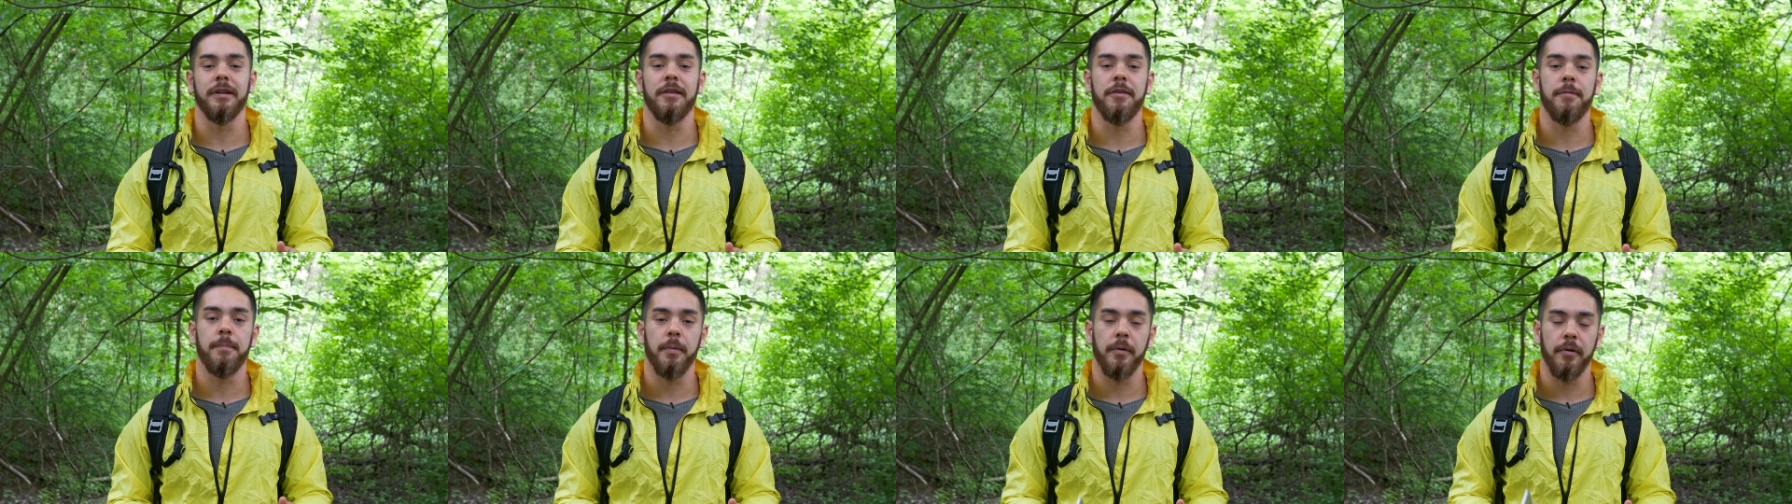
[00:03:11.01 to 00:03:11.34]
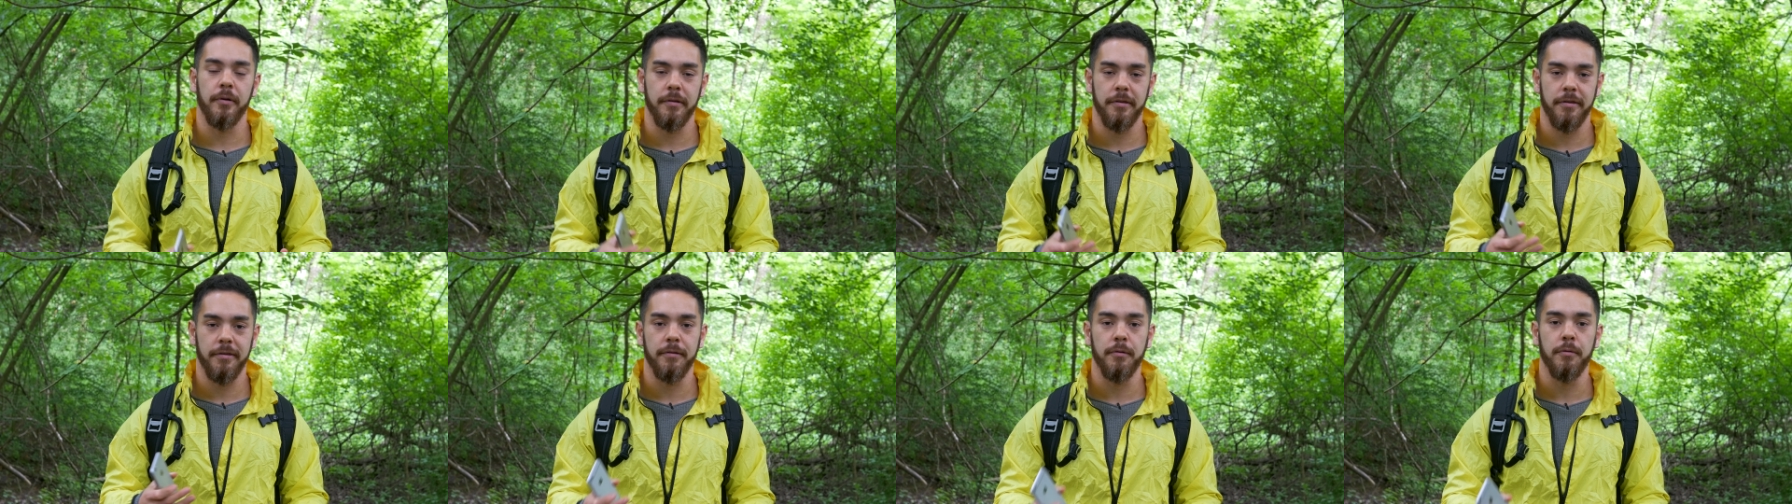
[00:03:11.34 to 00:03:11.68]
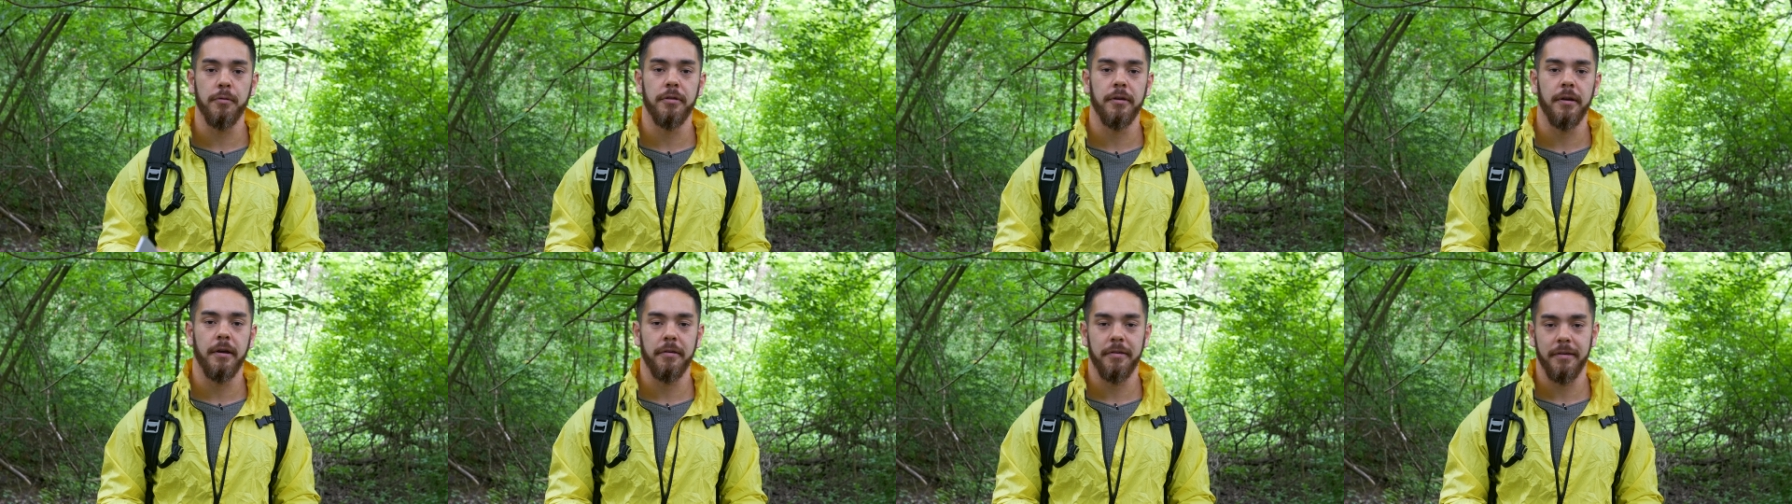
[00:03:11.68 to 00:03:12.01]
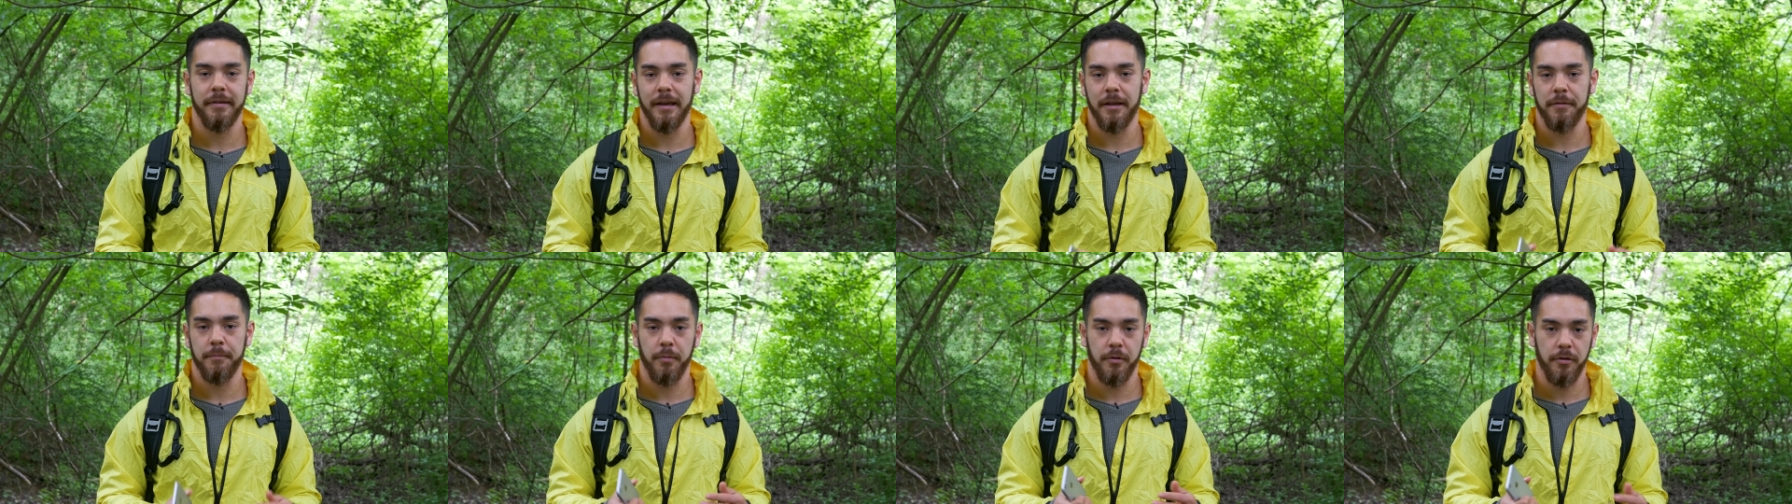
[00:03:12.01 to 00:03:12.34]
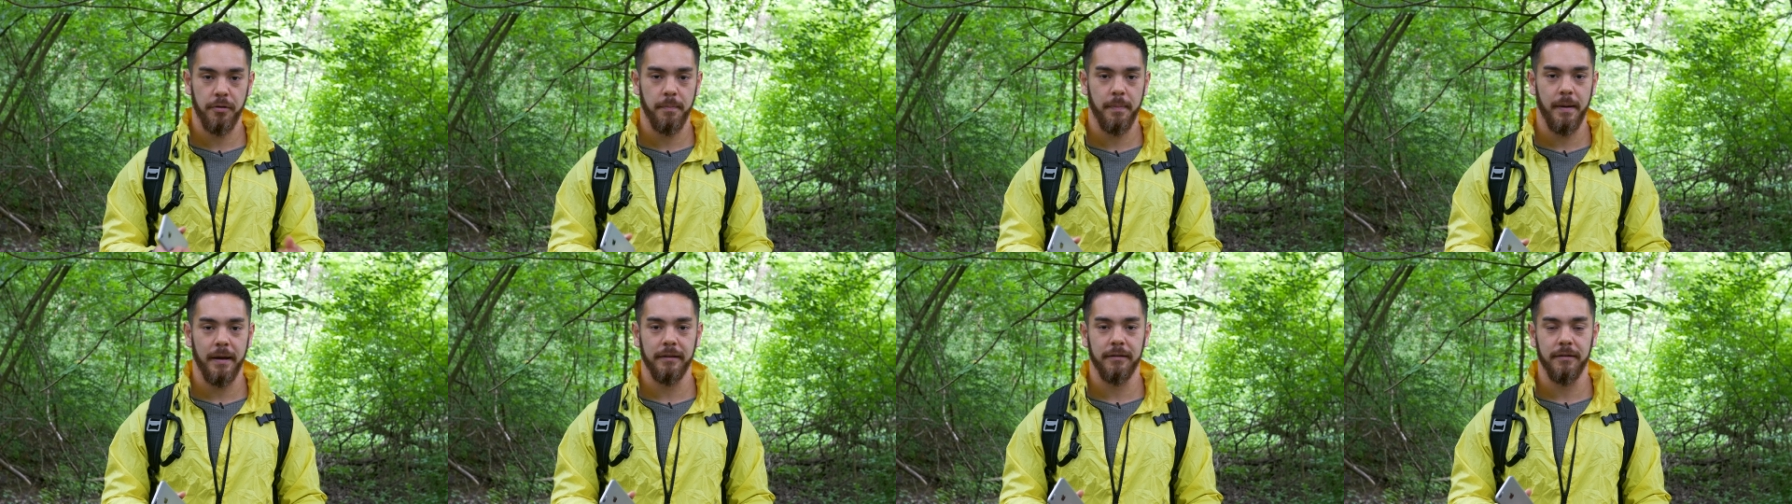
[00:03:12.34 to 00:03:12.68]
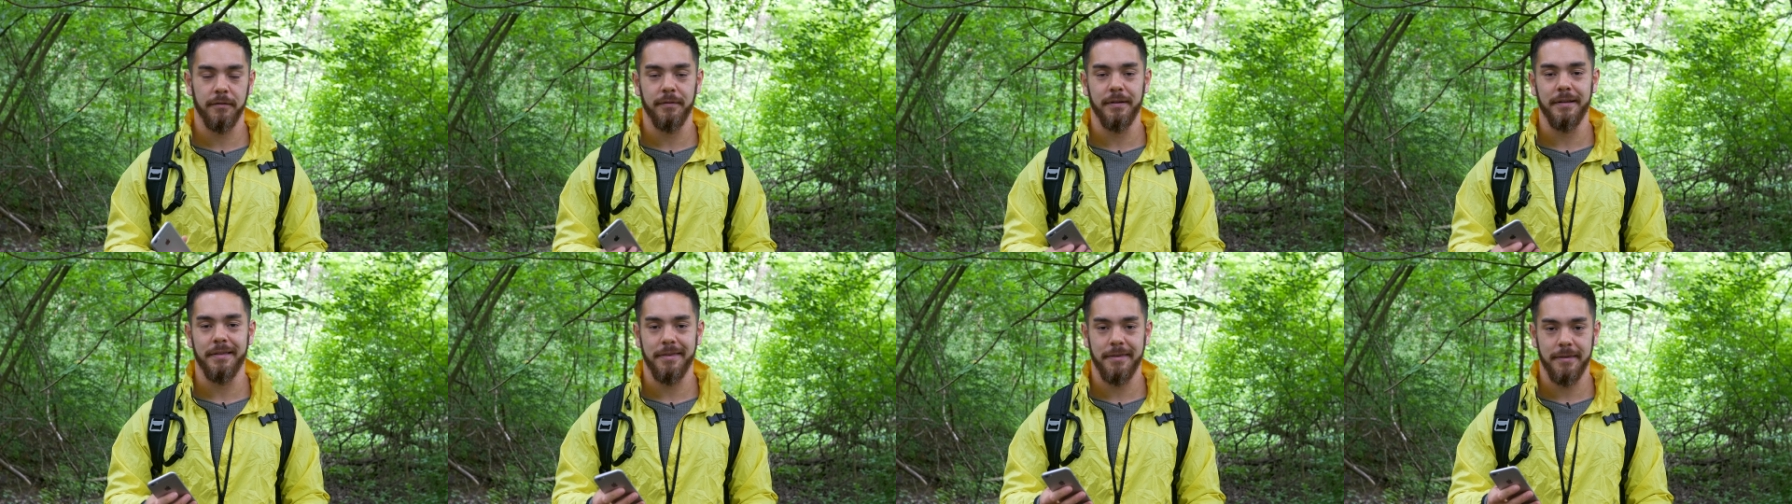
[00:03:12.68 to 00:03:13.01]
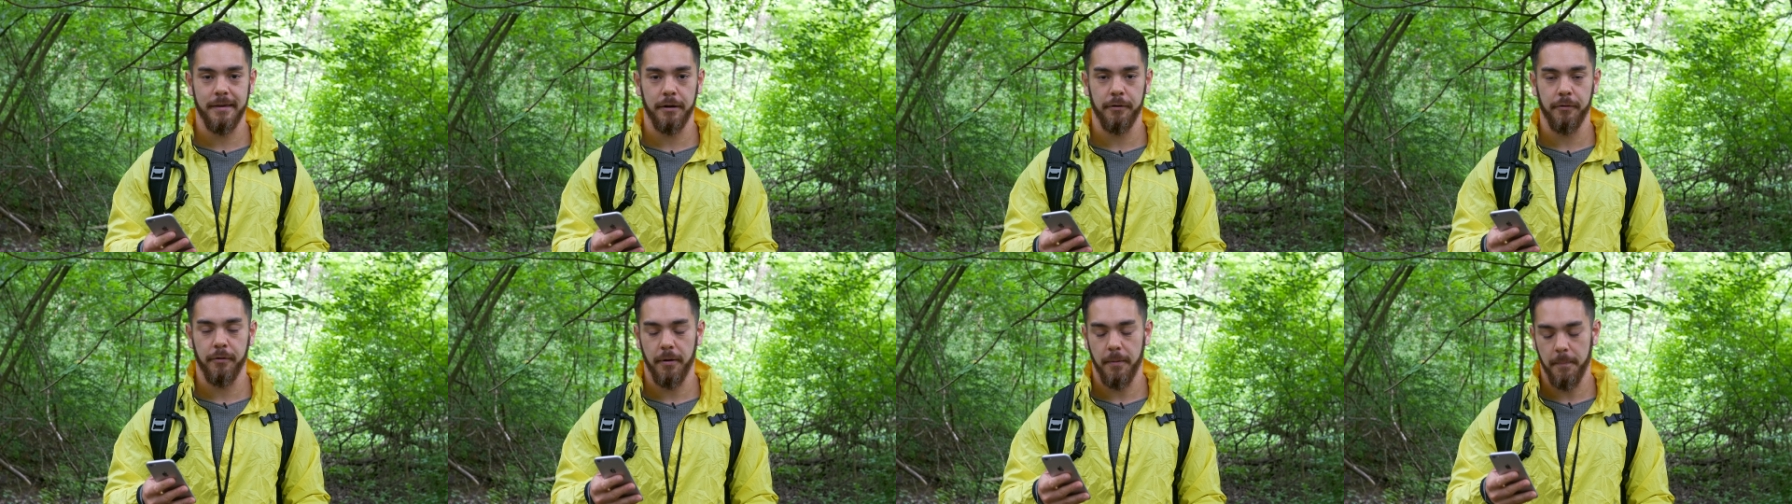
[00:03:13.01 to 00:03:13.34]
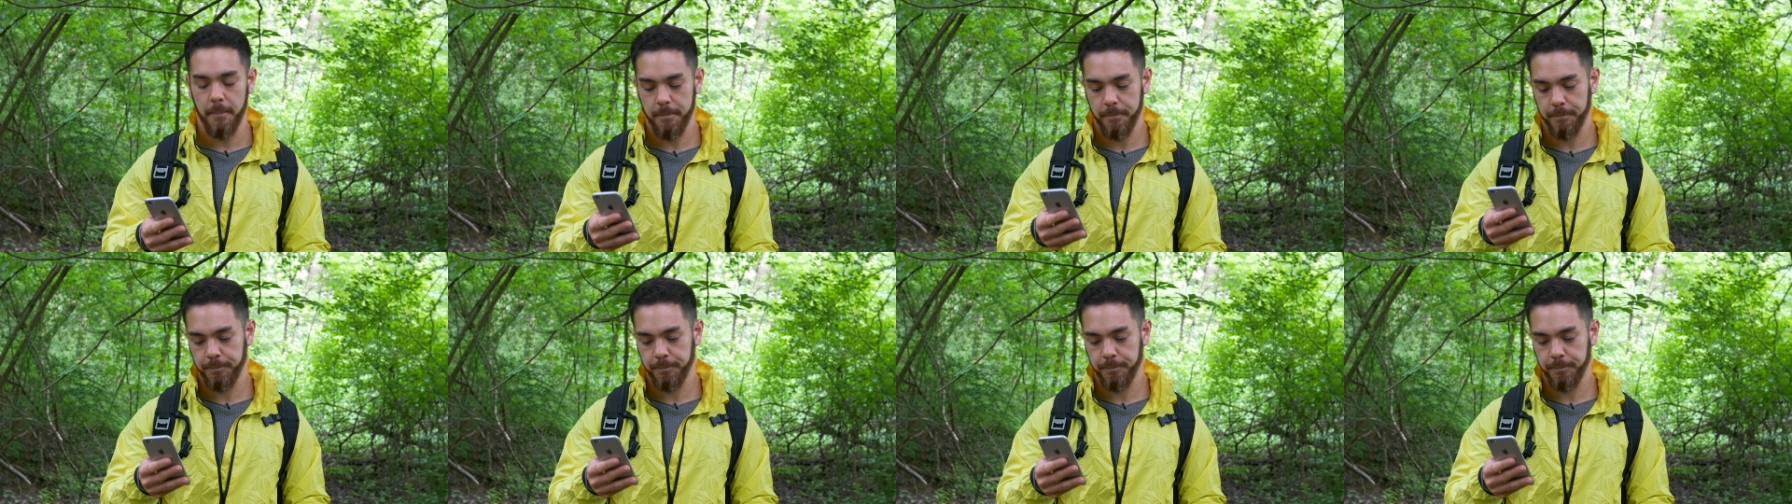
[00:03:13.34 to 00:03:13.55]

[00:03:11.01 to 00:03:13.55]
experience new things and get perspective, et cetera.